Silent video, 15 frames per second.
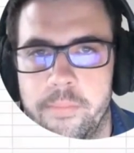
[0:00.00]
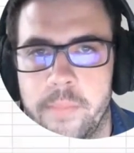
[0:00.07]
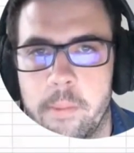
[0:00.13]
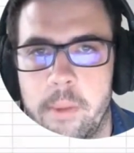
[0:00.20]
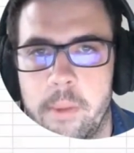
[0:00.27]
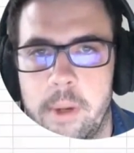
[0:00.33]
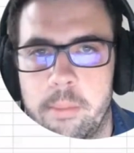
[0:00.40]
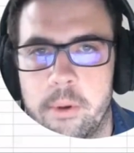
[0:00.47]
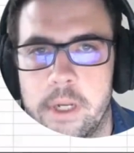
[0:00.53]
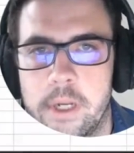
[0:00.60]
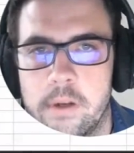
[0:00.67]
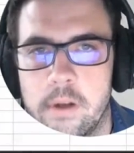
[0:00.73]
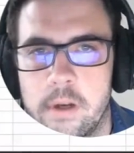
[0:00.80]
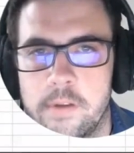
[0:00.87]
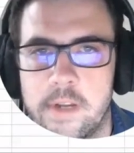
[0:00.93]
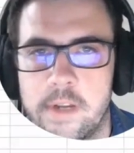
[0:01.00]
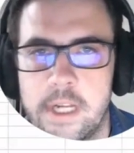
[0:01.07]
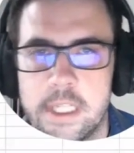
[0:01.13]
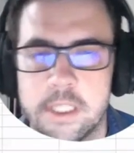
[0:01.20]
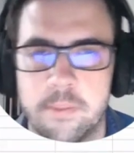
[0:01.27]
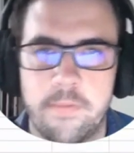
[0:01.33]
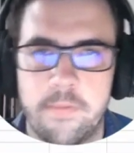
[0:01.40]
by putting
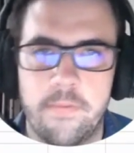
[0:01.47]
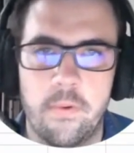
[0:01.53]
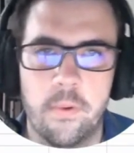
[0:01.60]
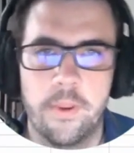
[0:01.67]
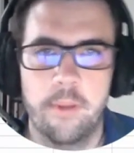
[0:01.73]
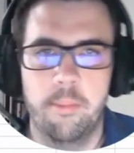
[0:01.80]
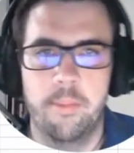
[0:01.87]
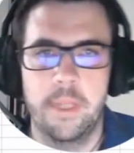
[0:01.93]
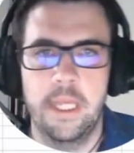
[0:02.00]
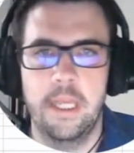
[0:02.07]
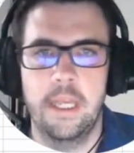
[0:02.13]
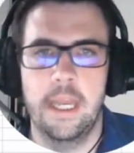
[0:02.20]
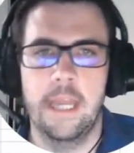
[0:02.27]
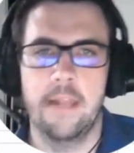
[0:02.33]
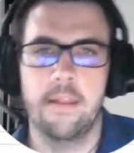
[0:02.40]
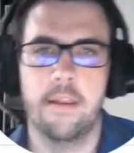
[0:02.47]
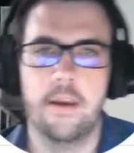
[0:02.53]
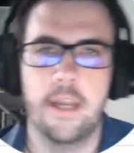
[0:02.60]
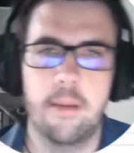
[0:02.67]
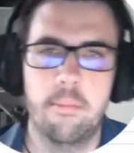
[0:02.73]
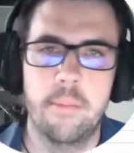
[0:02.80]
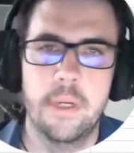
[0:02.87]
$signs before the B and the
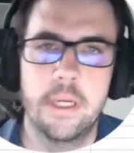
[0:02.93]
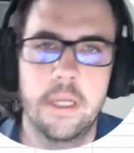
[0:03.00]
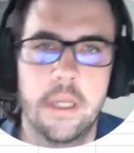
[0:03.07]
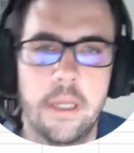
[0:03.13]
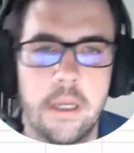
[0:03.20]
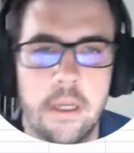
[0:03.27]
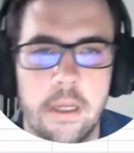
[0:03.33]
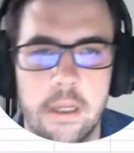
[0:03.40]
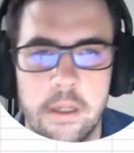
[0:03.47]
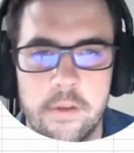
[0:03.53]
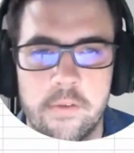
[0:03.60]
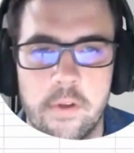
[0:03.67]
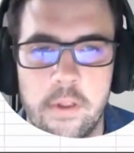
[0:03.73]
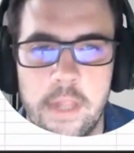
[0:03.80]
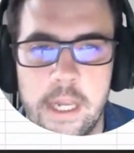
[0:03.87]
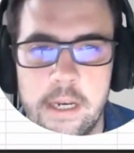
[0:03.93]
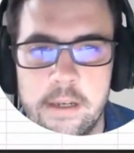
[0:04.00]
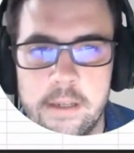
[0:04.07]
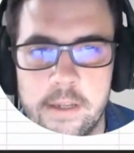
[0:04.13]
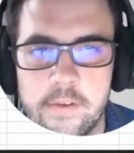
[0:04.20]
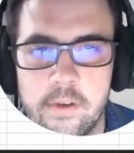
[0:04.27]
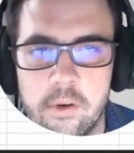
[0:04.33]
number, so that it
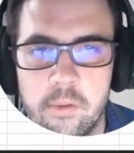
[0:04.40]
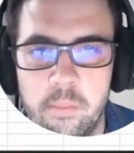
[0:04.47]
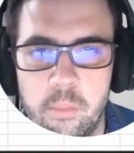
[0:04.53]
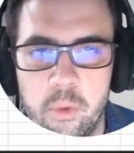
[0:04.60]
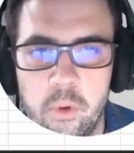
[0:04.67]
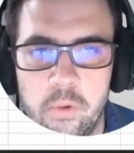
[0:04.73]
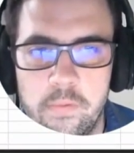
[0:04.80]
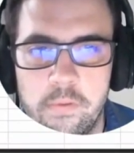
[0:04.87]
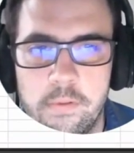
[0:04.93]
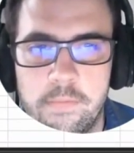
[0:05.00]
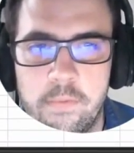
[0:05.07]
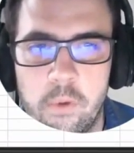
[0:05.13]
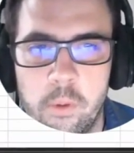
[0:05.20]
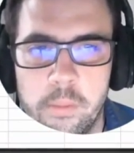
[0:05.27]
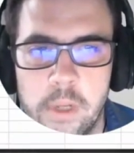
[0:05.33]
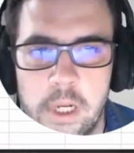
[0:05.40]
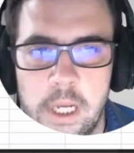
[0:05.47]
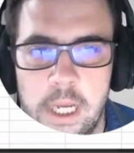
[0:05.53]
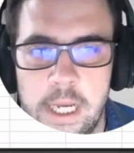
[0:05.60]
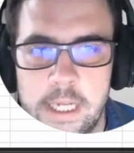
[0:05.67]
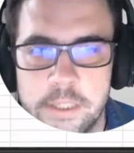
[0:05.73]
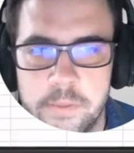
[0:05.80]
doesn't move the formula
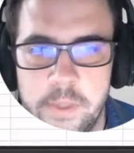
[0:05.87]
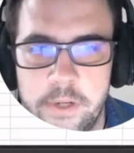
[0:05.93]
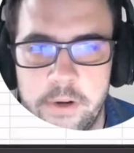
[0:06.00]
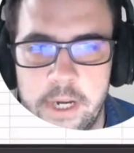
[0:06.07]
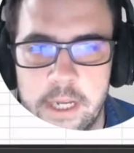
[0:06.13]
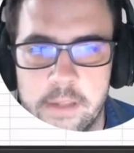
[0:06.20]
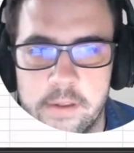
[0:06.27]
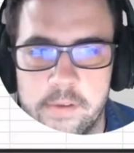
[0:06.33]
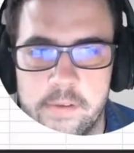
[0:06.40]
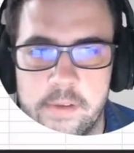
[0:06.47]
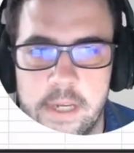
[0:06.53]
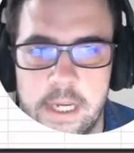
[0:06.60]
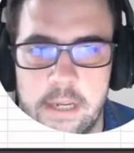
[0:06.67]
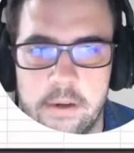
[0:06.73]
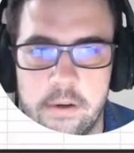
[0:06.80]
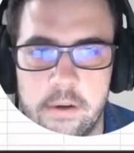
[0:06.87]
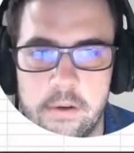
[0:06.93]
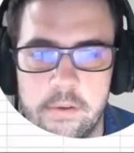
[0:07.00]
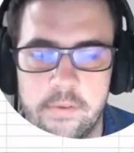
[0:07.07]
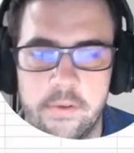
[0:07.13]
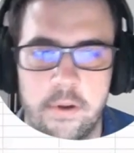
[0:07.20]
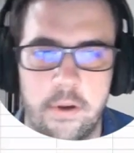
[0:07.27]
as we drag this down.
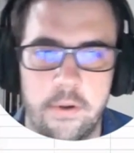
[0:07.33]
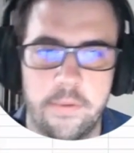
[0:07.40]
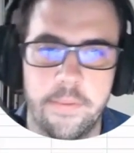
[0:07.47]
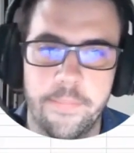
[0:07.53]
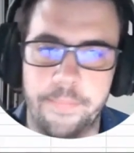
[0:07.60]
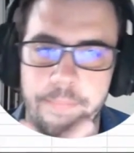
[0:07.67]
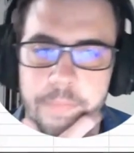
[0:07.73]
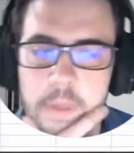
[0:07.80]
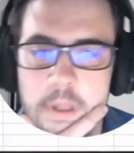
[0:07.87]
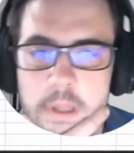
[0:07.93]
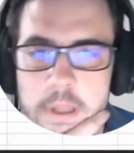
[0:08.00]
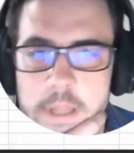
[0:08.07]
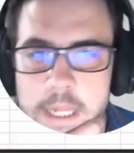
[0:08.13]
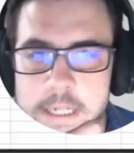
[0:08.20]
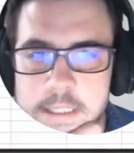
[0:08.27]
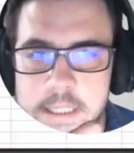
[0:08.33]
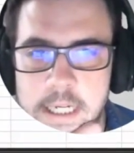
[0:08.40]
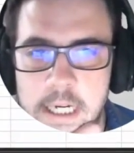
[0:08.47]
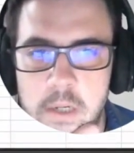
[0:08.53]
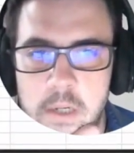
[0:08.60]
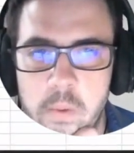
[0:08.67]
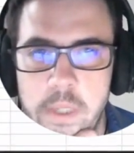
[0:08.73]
So that's
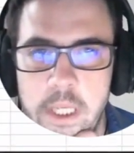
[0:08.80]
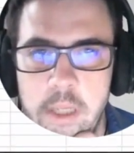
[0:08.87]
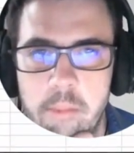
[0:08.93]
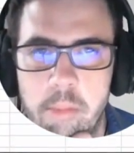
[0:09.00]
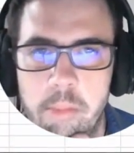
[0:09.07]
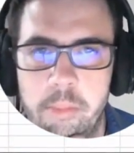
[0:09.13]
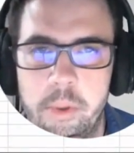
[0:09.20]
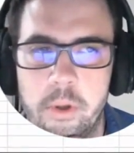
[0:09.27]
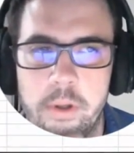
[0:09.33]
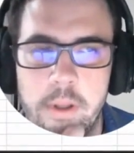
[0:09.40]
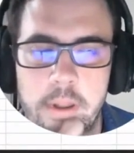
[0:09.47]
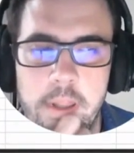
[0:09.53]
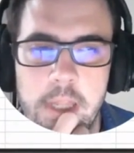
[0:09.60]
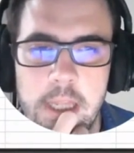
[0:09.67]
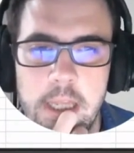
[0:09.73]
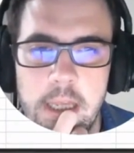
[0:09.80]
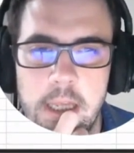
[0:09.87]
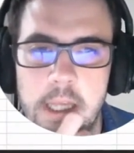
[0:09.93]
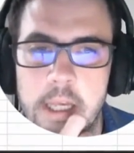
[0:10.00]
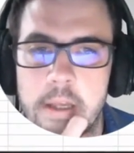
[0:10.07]
how we put the